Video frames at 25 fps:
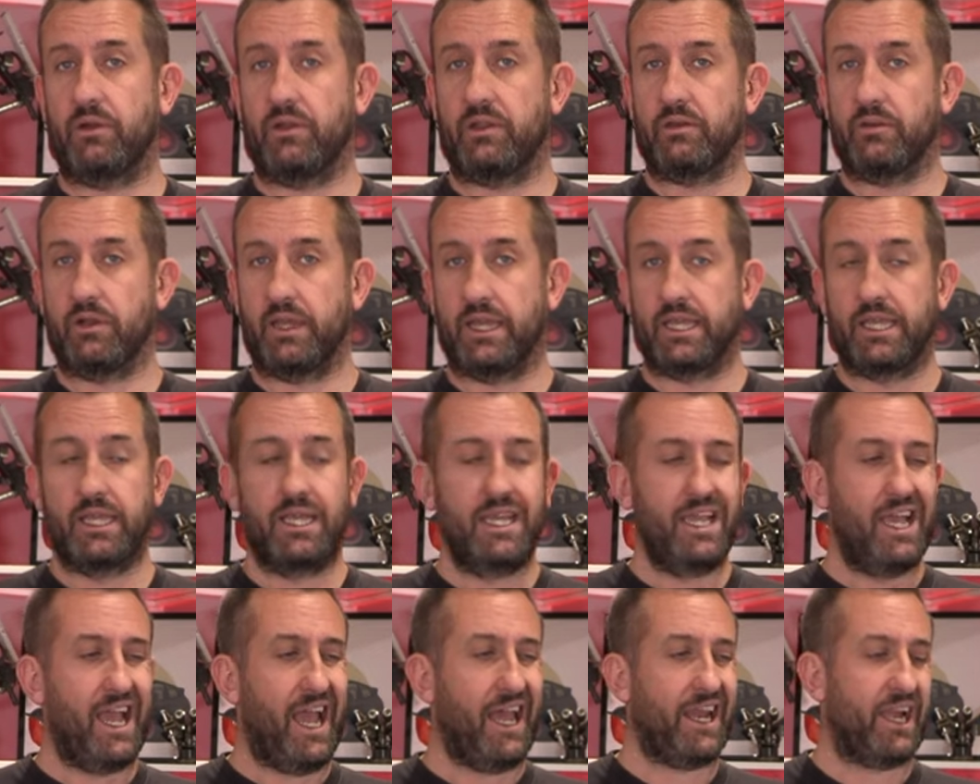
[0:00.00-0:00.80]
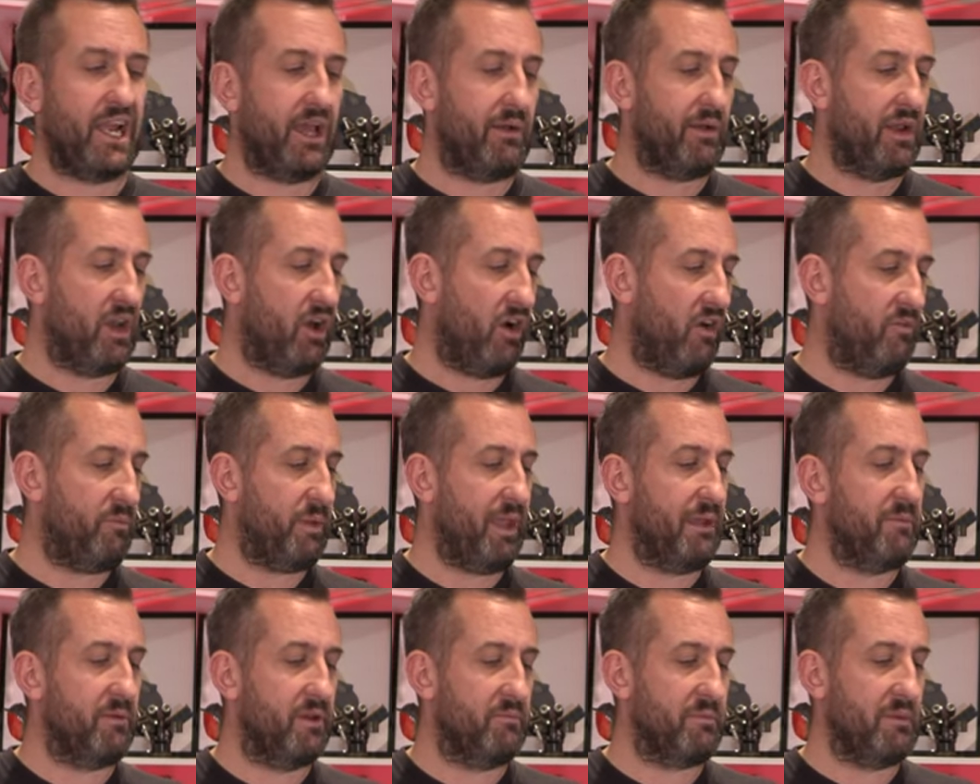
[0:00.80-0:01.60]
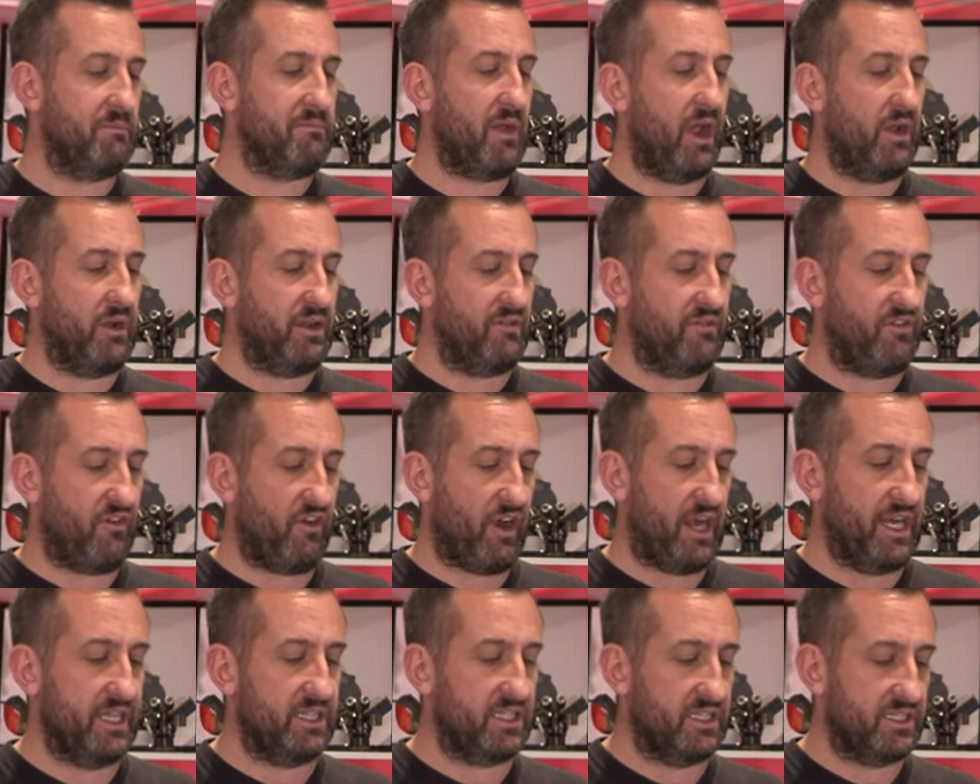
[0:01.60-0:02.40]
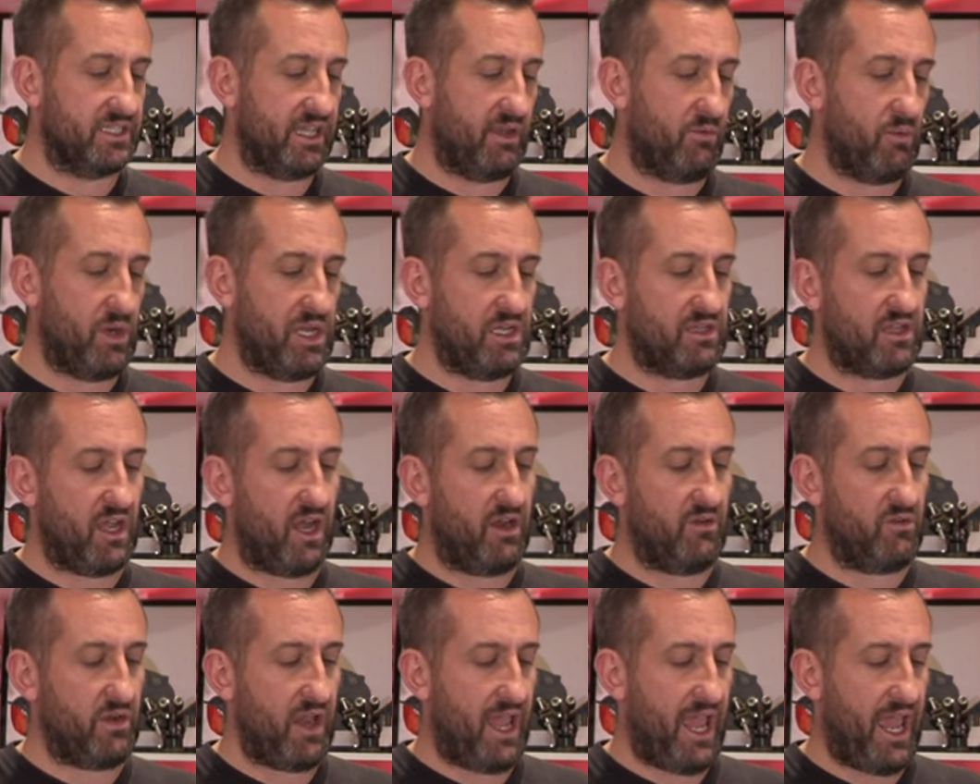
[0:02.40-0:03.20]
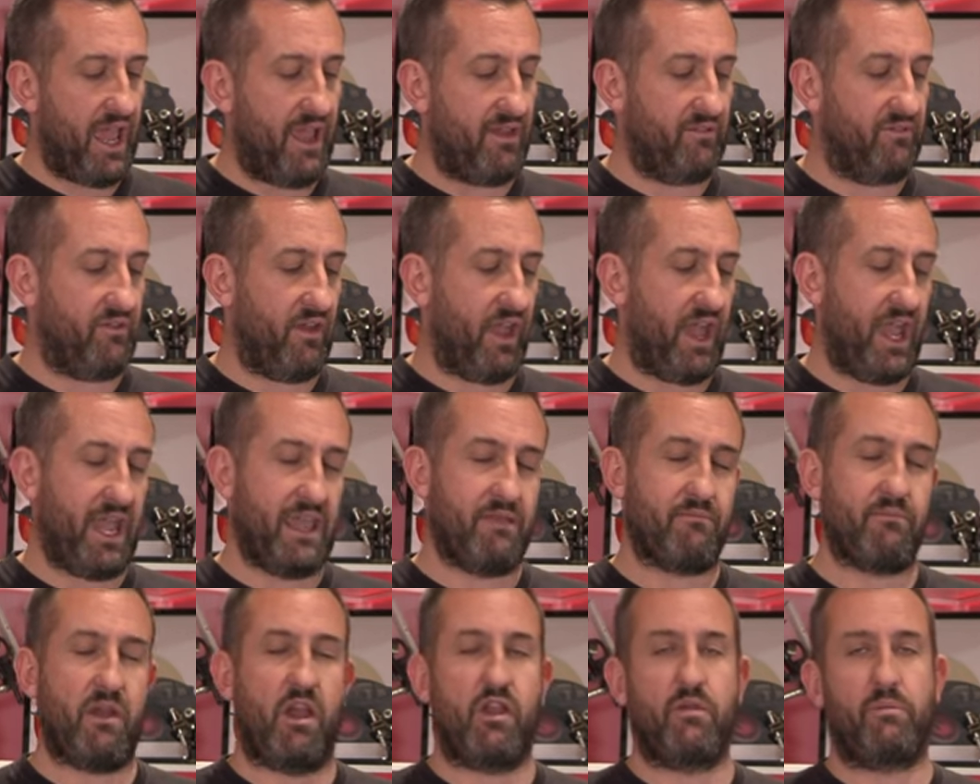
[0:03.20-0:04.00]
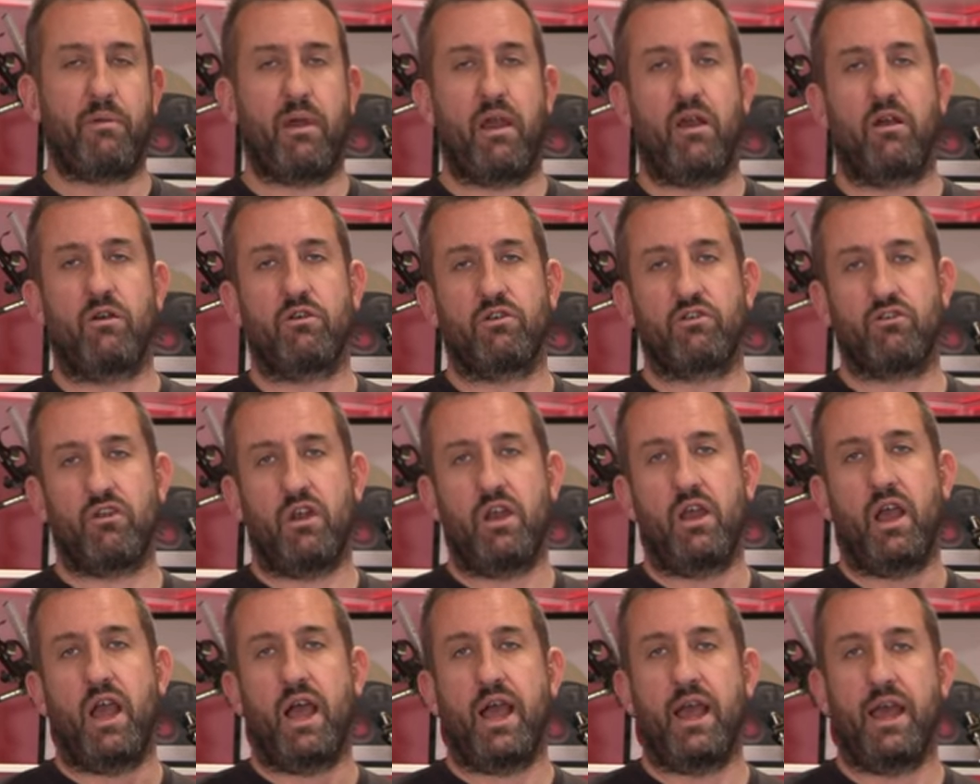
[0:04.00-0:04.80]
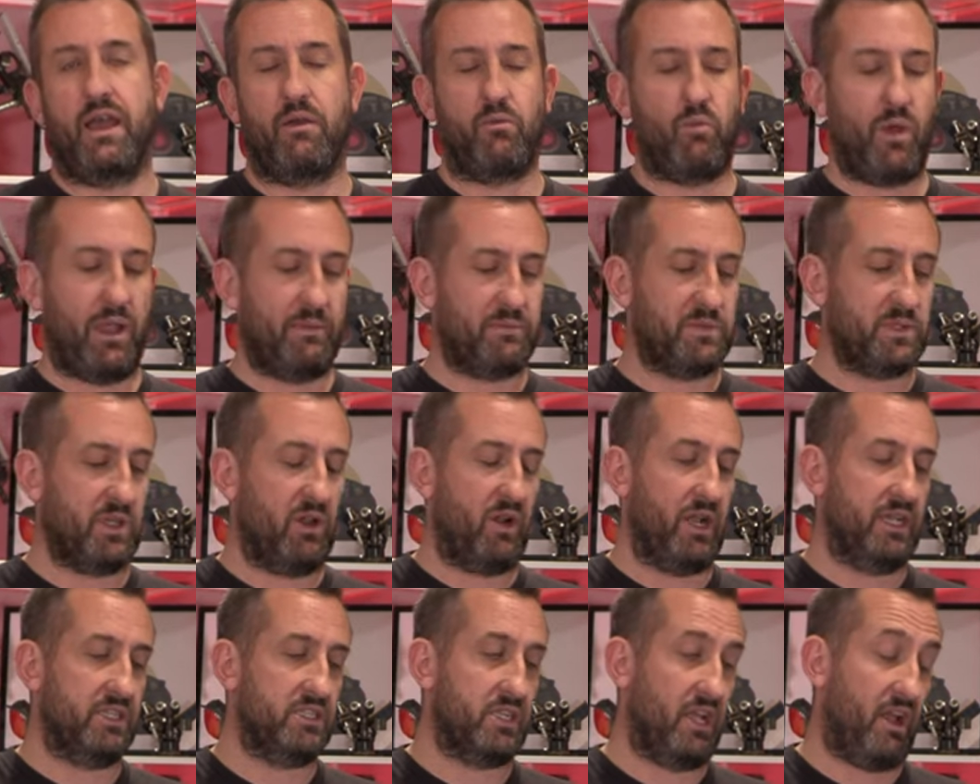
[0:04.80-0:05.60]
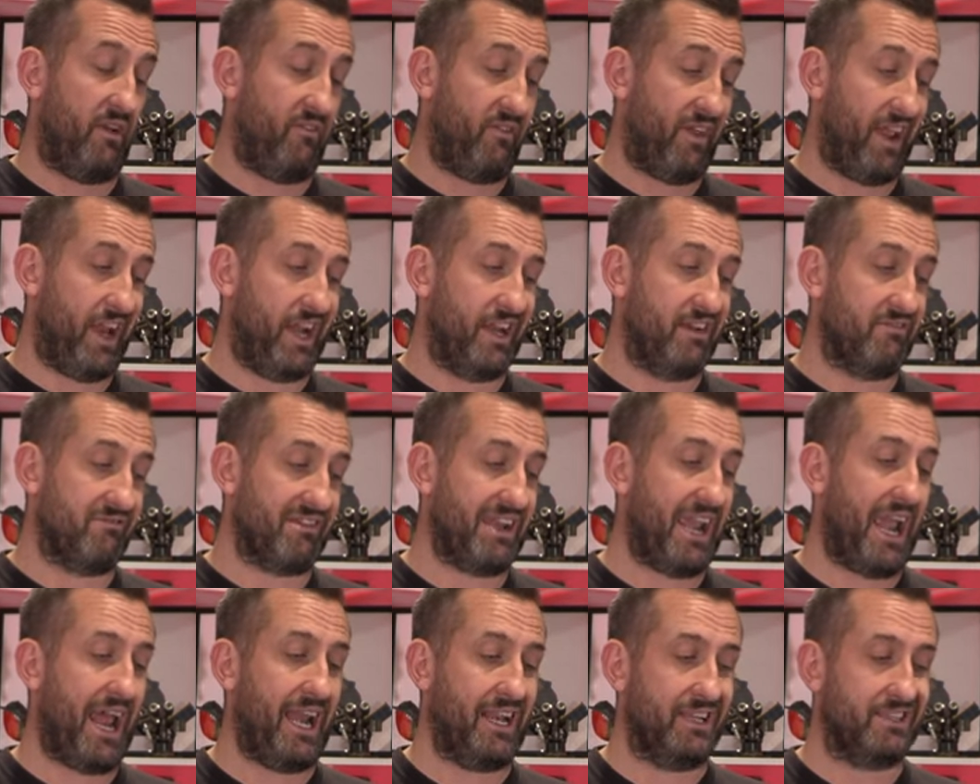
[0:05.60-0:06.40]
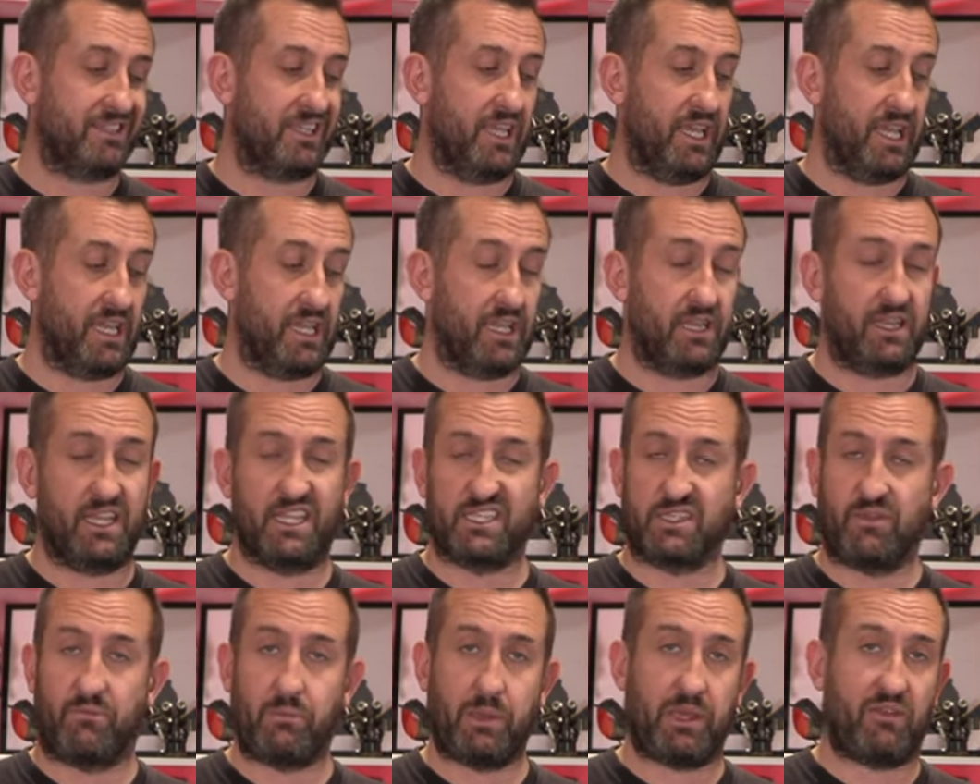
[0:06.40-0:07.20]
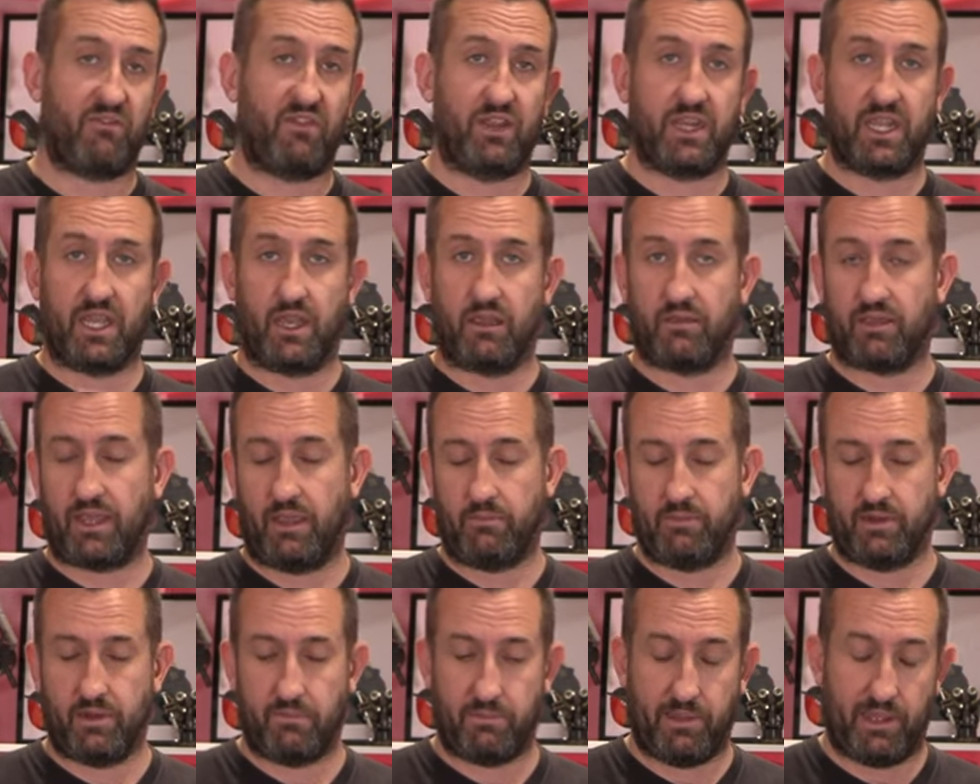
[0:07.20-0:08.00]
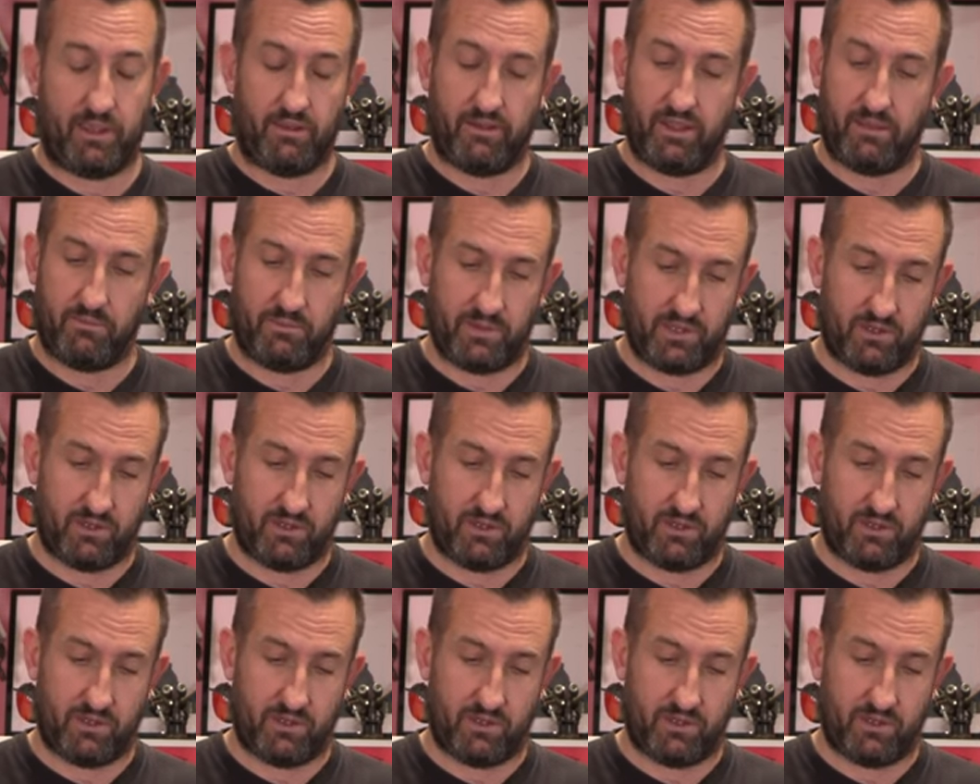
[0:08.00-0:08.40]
by the way. And I know a lot of people have been moaning for ages that we don't have a mobile website and stuff, and in reality, there's a big video coming about it.